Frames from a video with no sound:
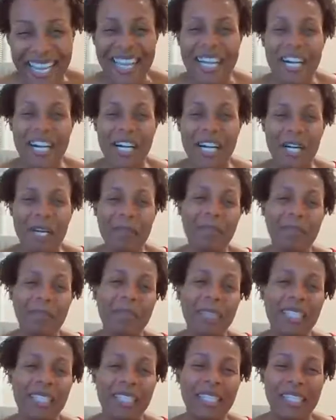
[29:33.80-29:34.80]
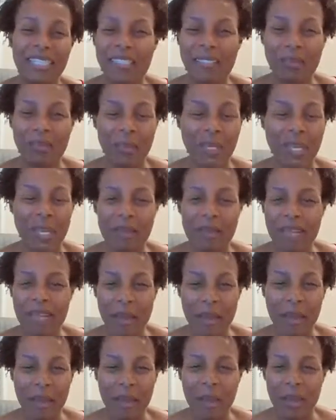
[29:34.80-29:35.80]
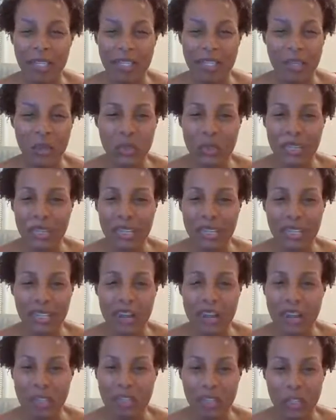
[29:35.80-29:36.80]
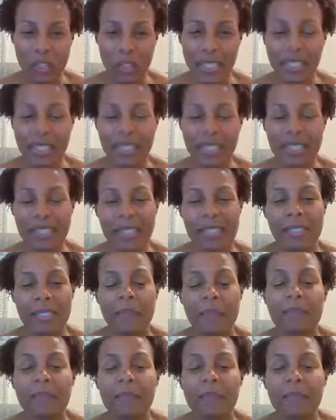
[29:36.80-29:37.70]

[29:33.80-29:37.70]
But it's whatever that mocha coffee drink is.